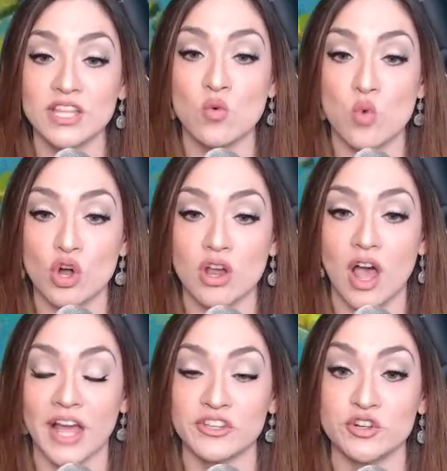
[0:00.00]
work
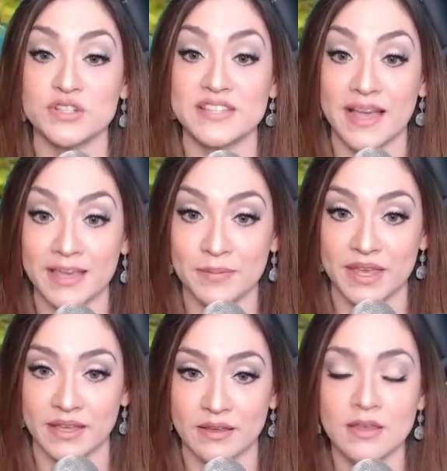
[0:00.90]
on your
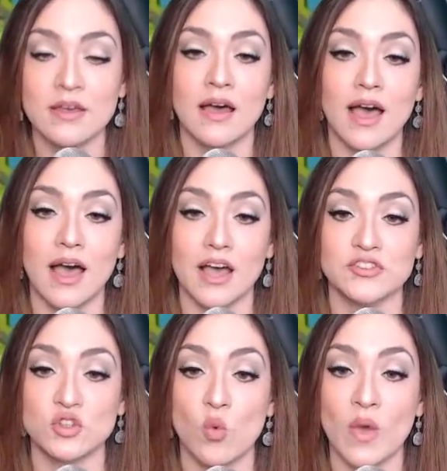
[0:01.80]
timing.
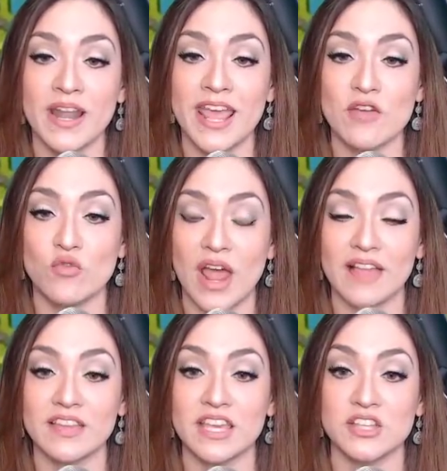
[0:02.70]
So when a rally is